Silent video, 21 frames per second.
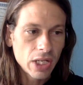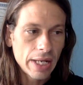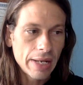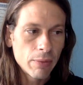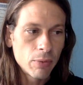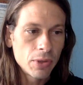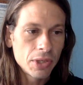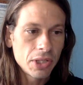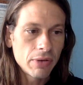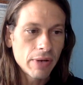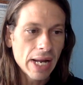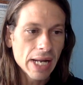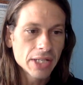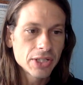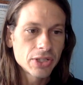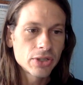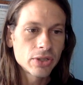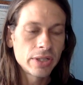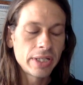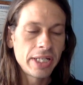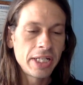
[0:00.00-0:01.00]
when you
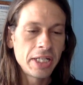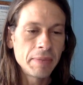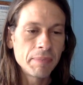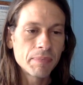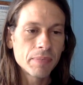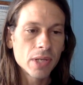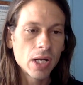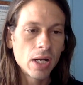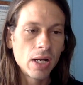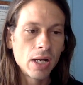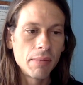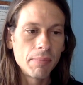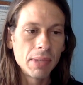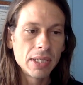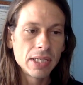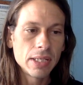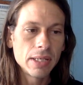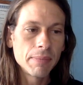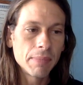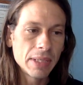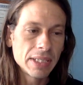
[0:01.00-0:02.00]
actually, uh, my,
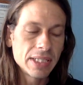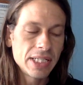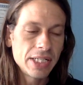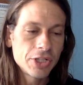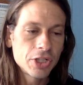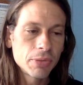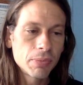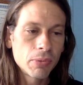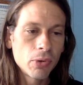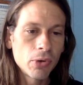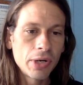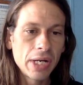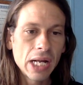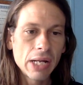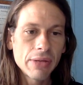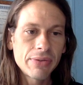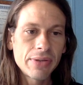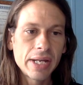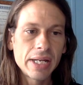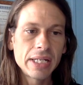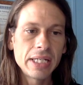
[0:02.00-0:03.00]
my teacher pointed
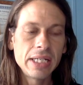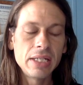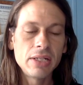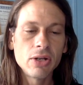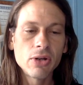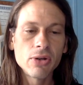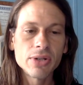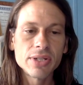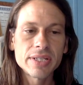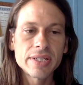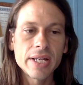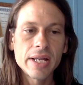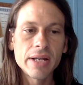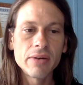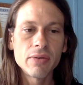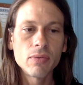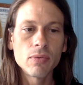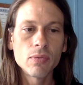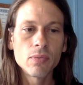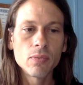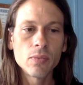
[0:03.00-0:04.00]
out that he noticed
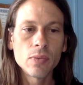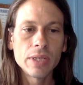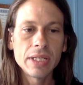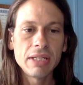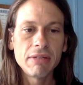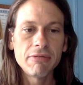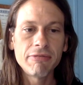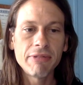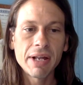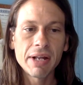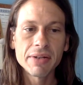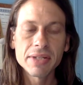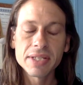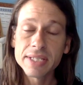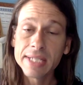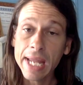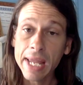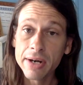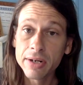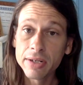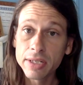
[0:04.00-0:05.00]
that when he found
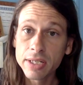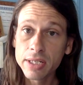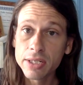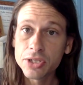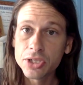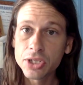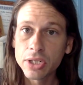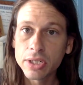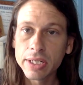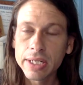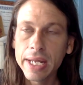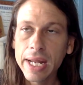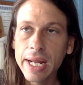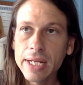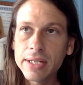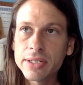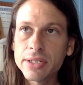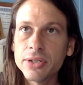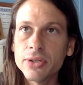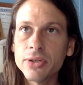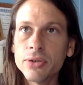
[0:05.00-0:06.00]
Saturn conjunct
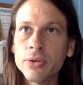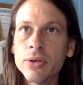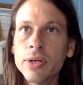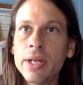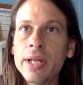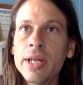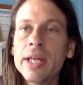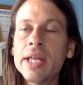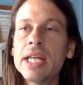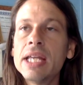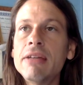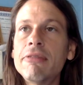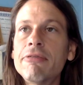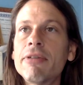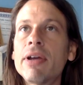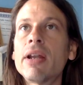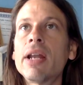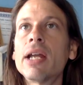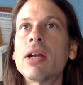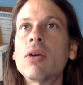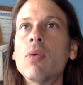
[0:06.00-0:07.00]
K2, he
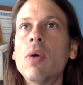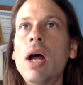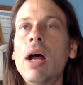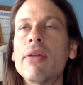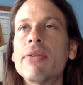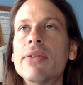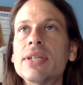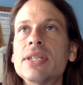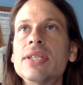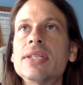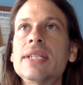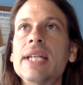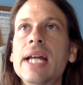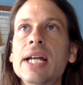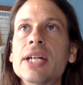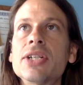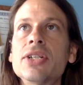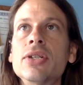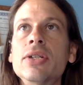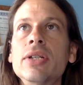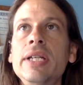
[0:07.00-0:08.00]
found like, wow, this is
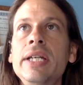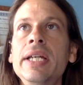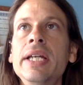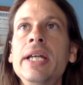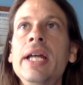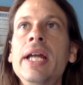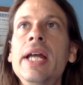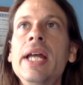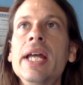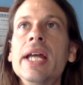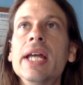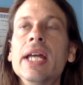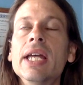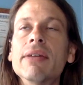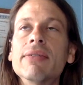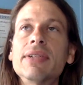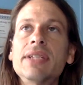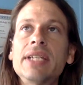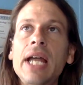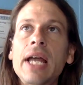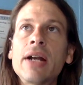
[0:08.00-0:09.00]
actually if
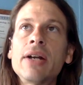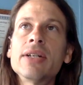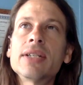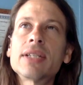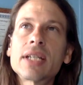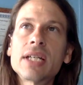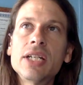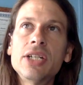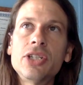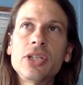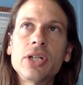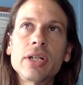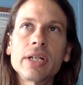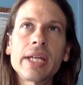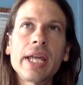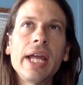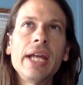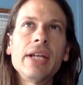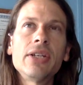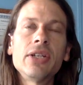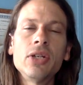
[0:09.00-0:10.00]
Saturn is conjunct
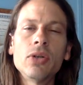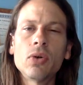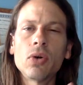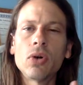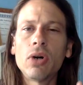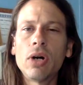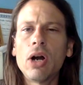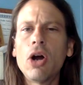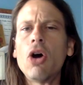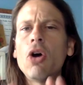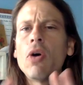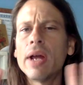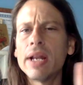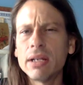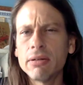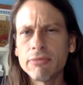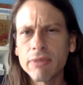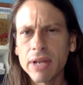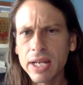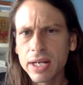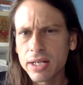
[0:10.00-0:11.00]
Ketu or oh, and
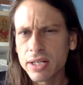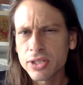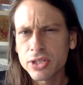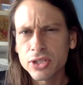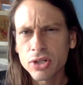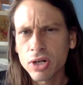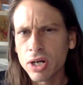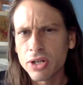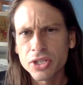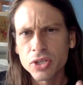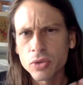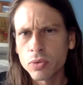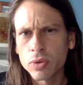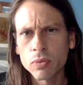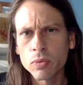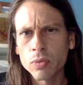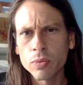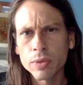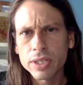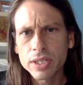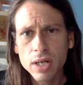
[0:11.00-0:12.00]
in Vedic astrology,
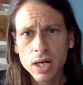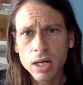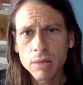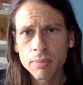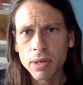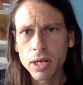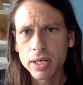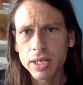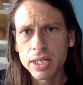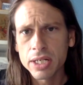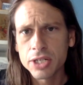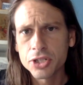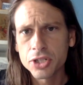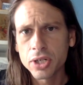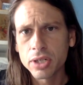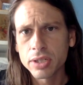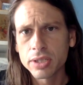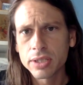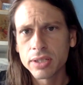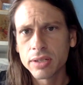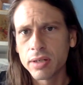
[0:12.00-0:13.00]
when we talk about
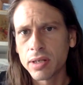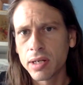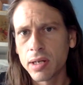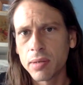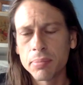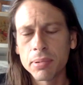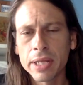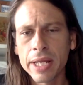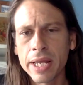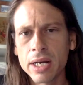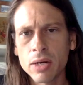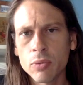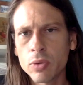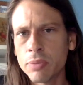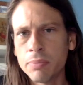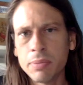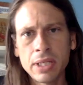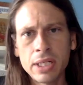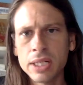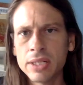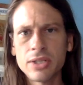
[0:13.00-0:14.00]
conjunct a planet, we
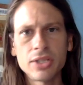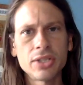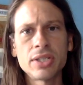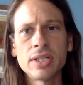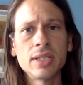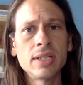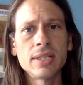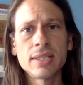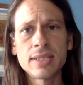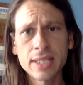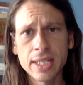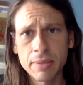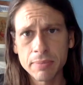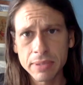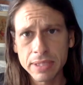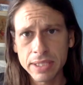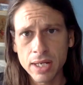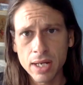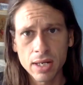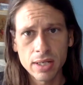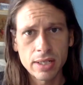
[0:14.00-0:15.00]
mean in just in the same
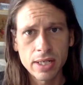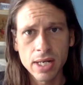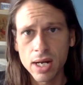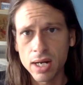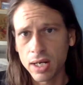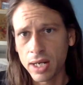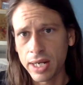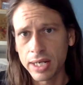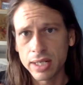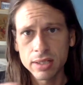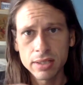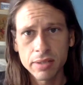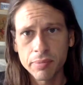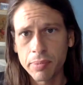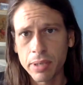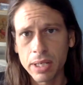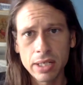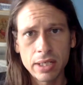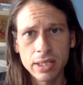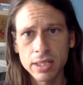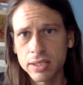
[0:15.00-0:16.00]
sign, not like
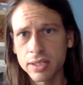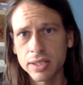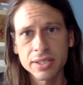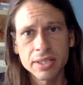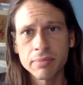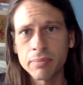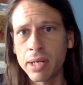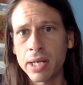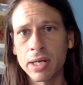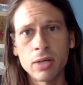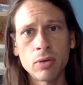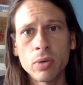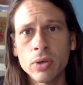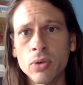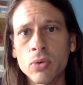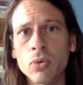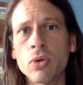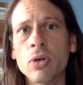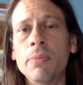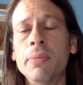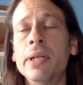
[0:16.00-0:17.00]
depending. It doesn't matter what
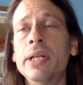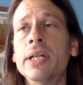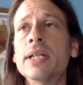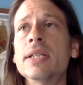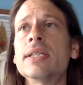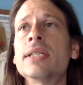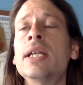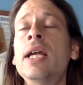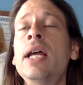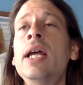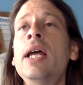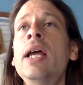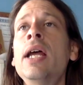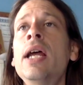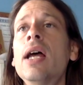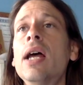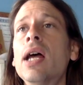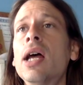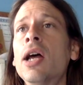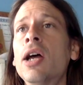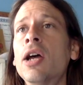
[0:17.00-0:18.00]
orbit it is.
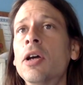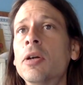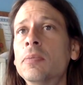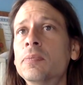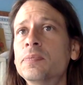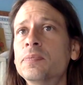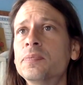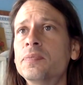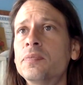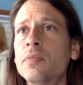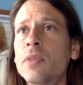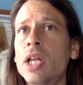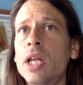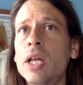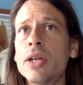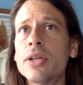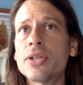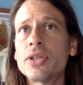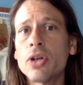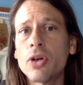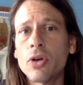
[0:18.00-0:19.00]
Um,
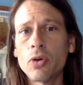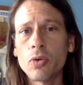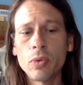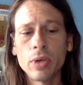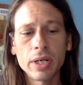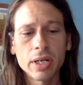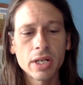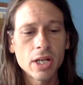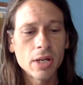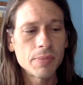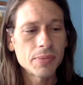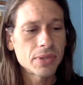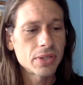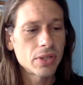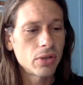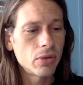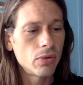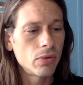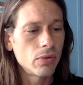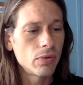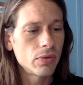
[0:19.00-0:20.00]
so when it comes
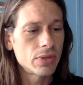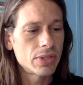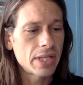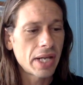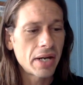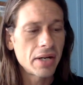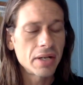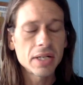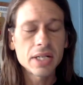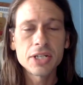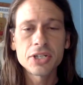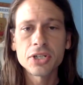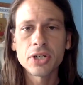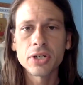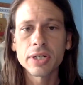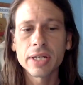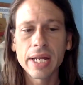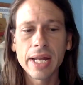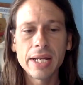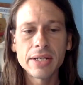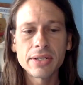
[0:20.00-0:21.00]
to Saturn
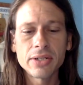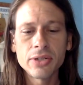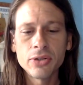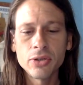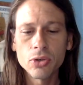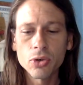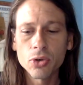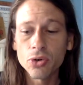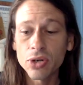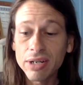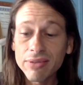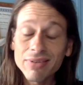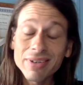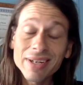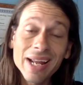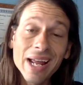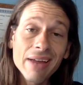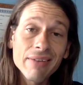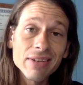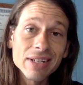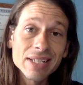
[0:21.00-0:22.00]
conjunct Ketu, or even
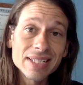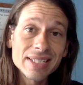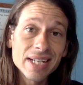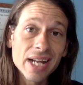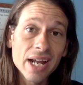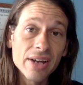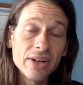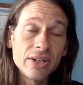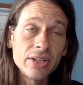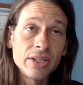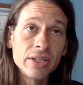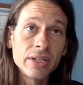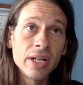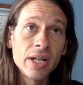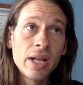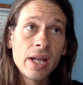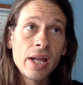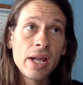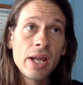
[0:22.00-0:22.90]
having Saturn